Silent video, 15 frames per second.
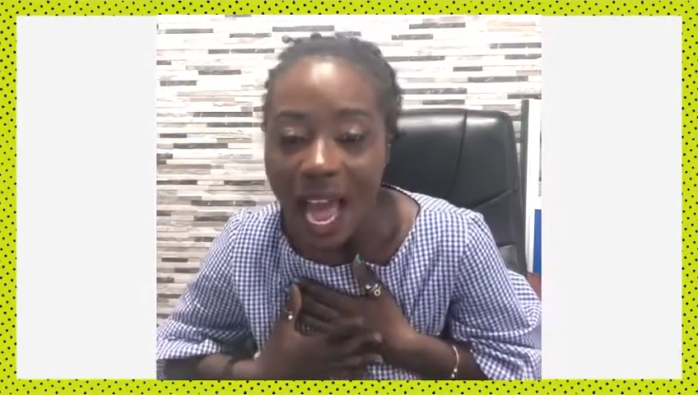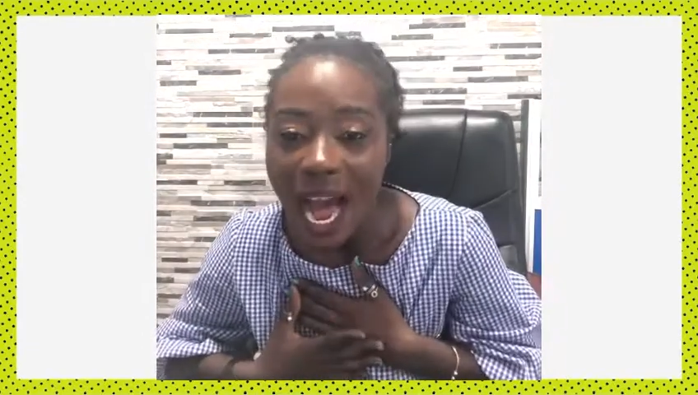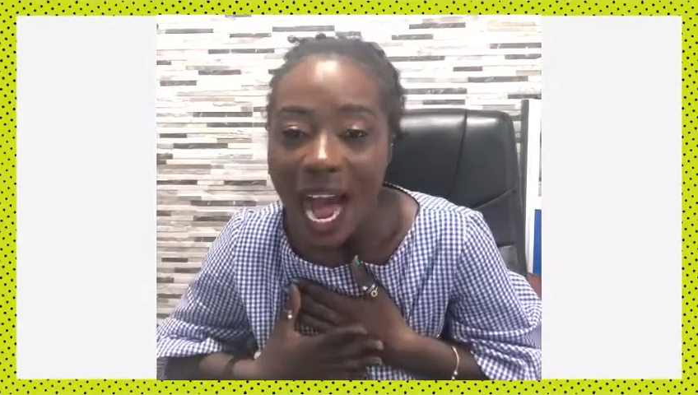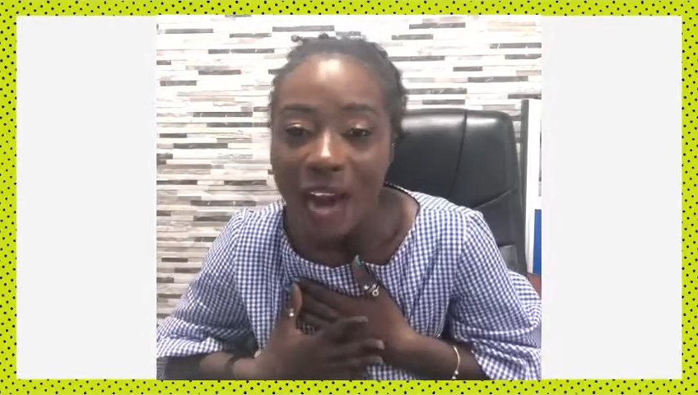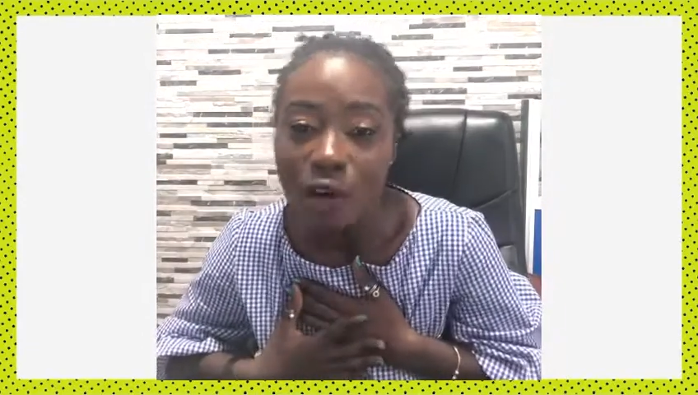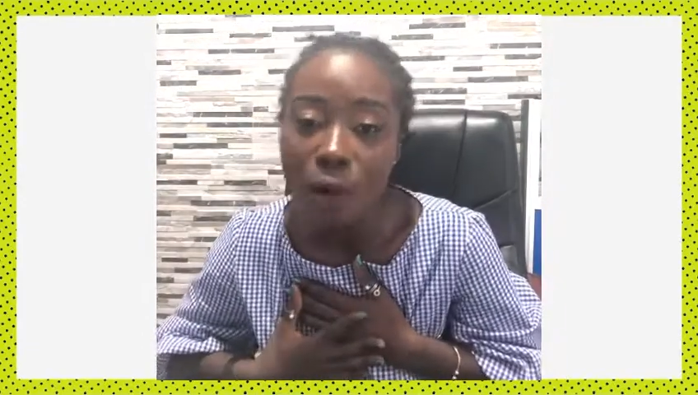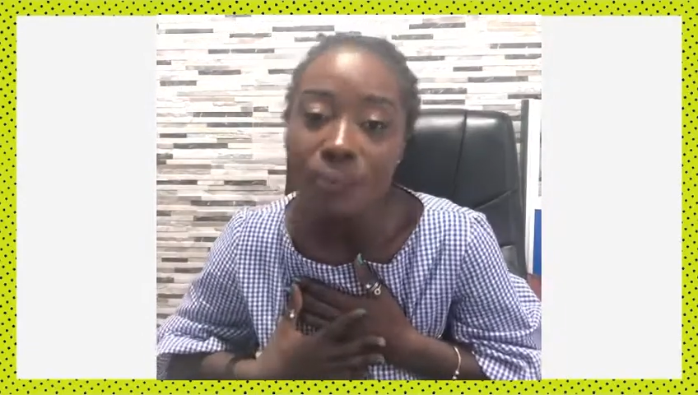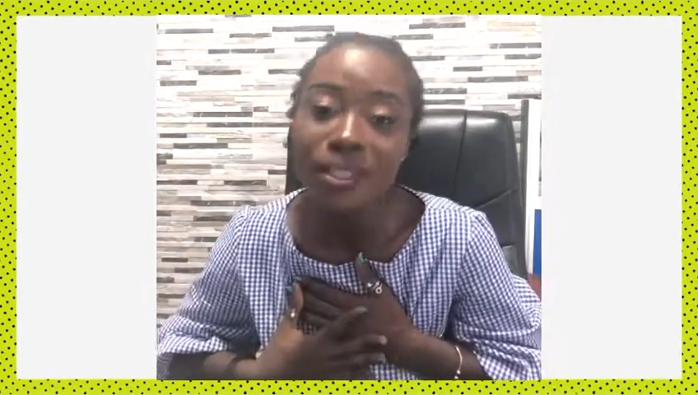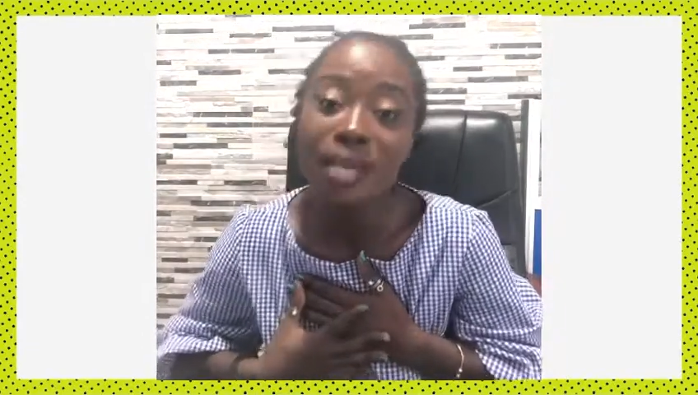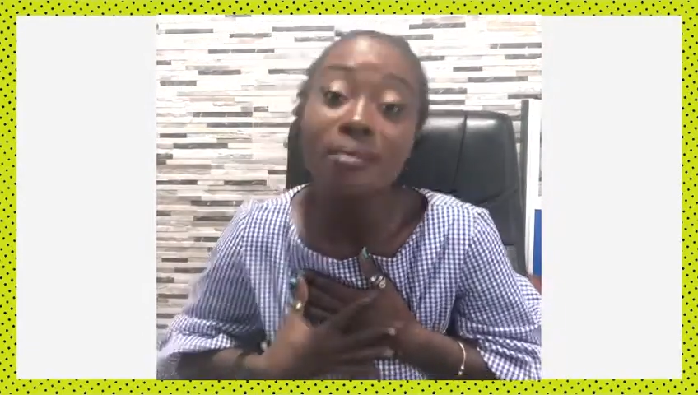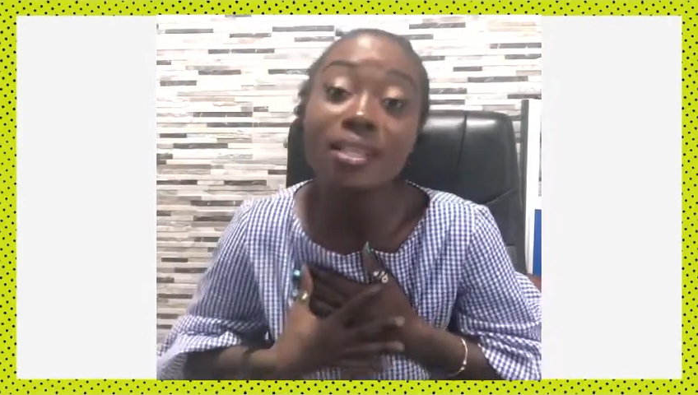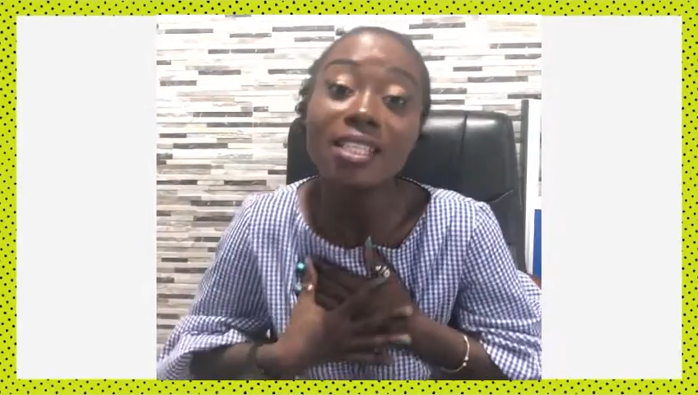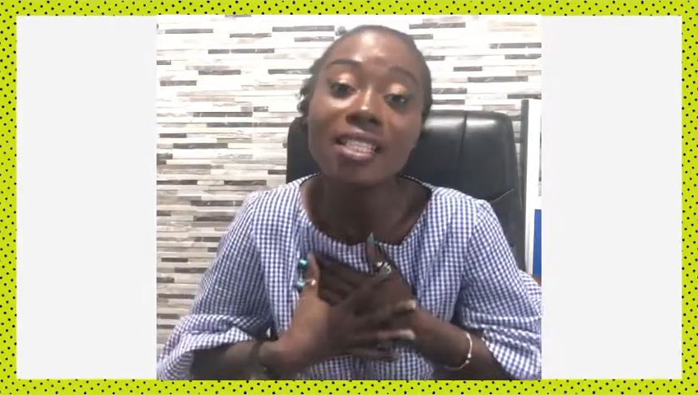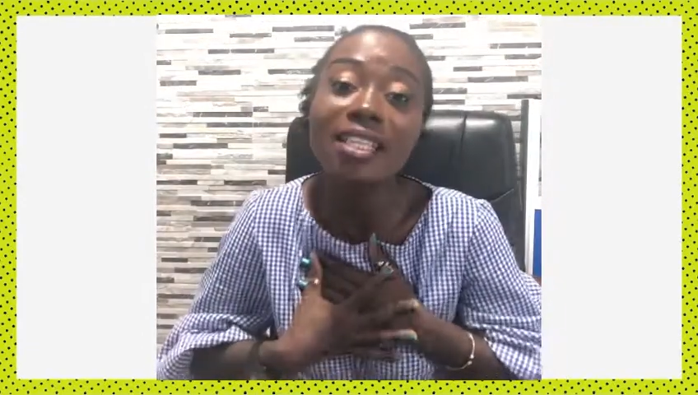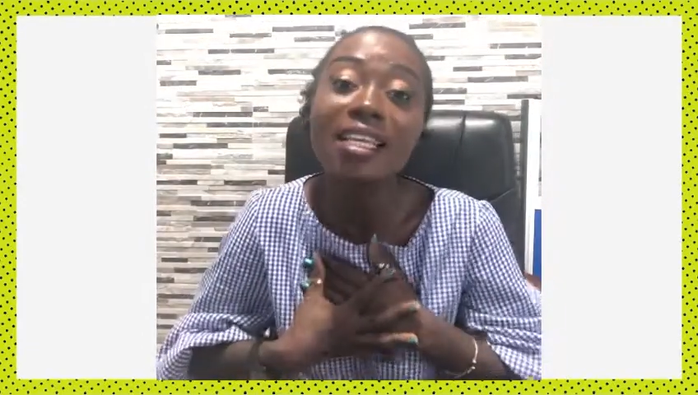an
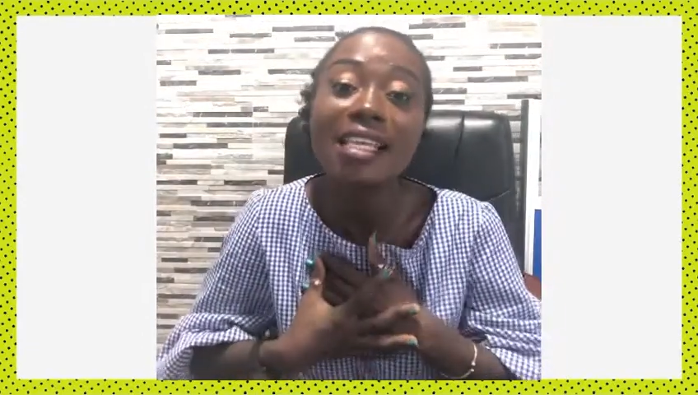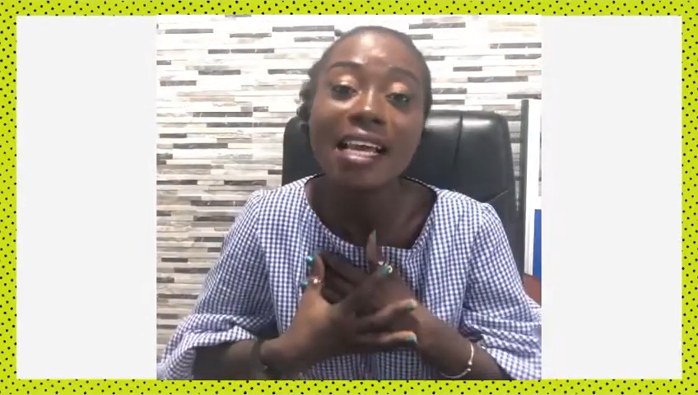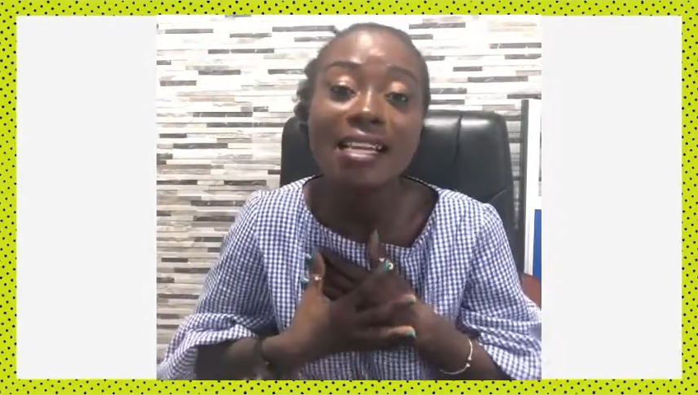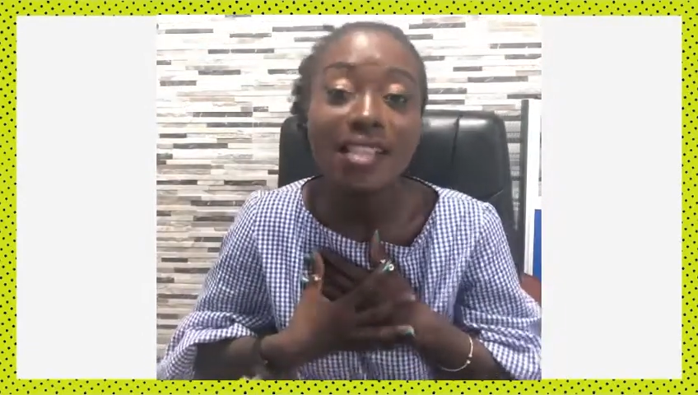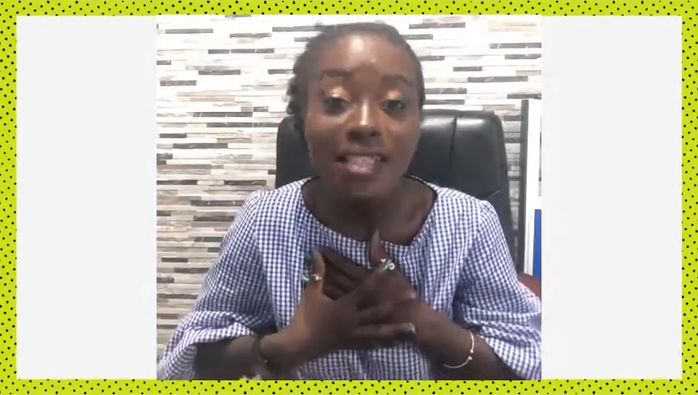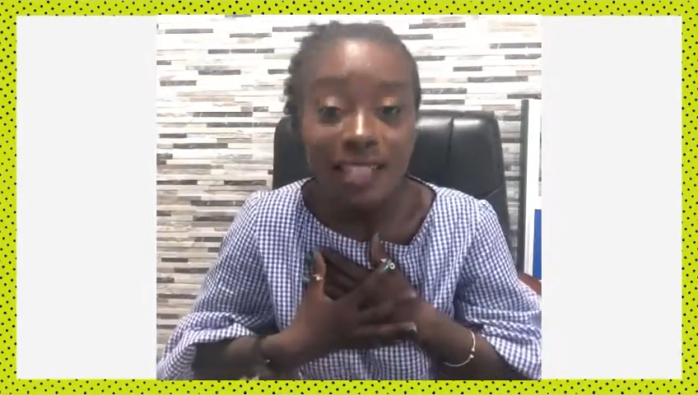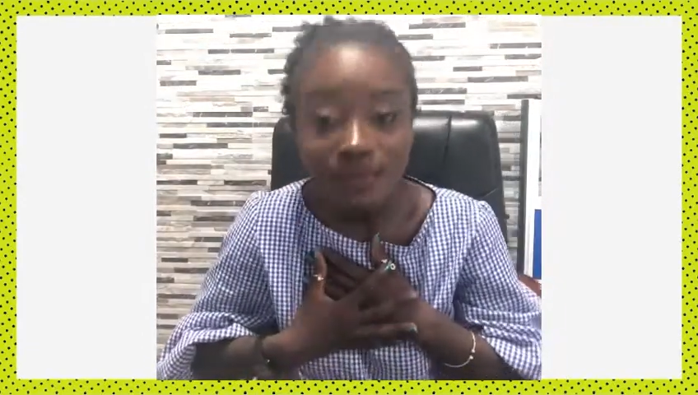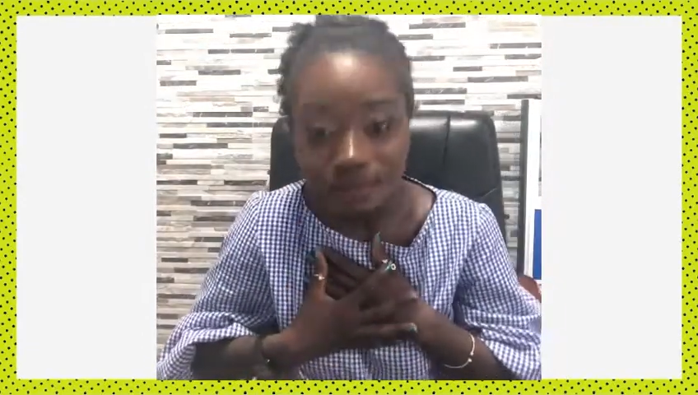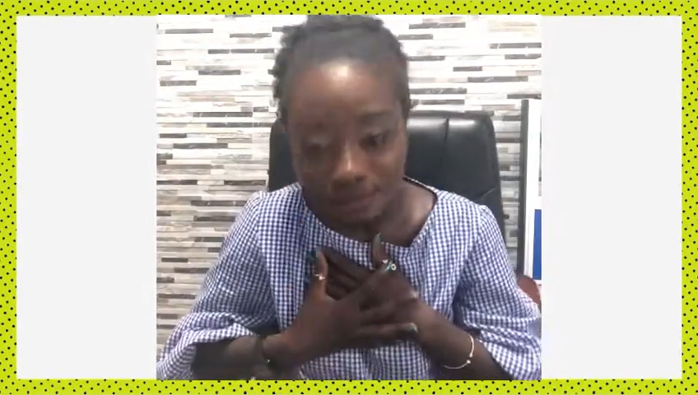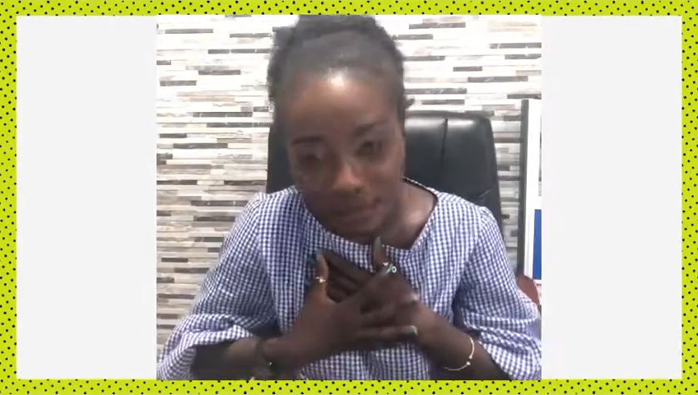optimistic lady